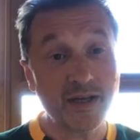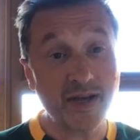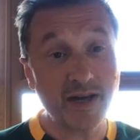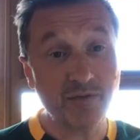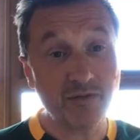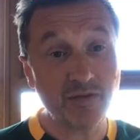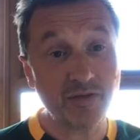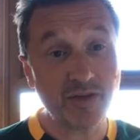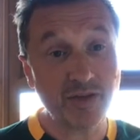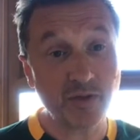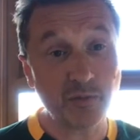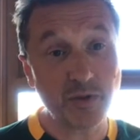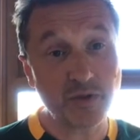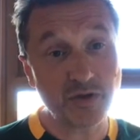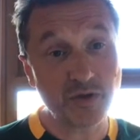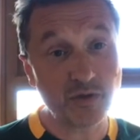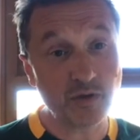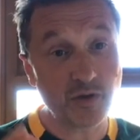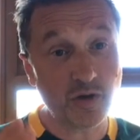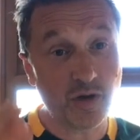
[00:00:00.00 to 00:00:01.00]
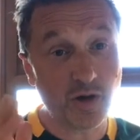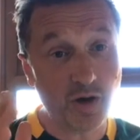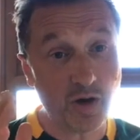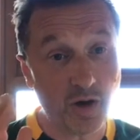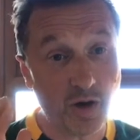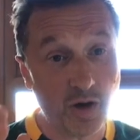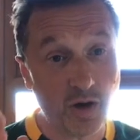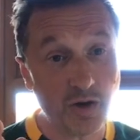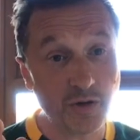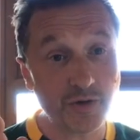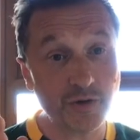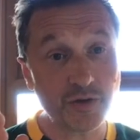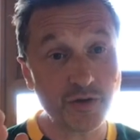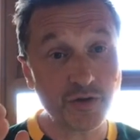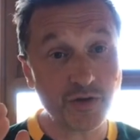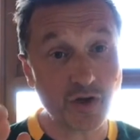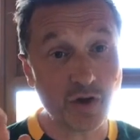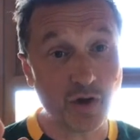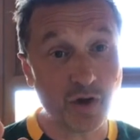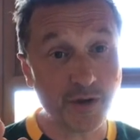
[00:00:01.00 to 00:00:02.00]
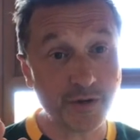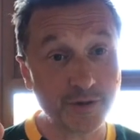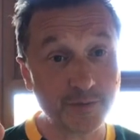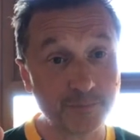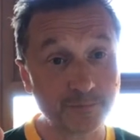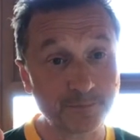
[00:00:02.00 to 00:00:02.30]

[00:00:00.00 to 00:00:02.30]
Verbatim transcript: everything we do honors God.